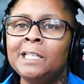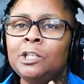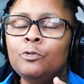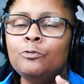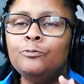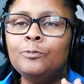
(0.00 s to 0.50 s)

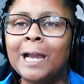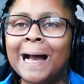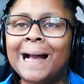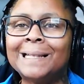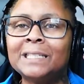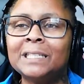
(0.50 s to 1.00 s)
You've
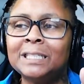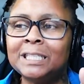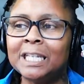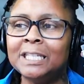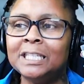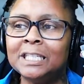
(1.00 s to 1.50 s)
got to
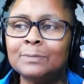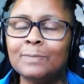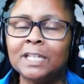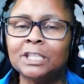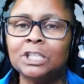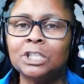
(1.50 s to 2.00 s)
send this
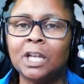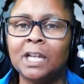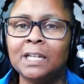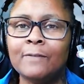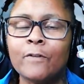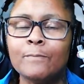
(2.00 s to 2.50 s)
message
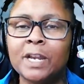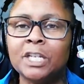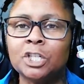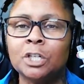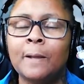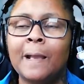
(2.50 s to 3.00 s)
and
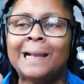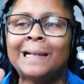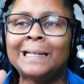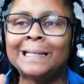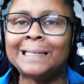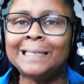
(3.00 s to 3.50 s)
information
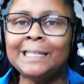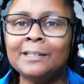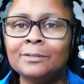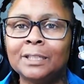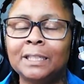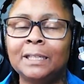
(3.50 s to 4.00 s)

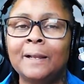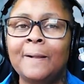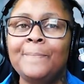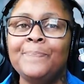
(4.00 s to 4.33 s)
clearly.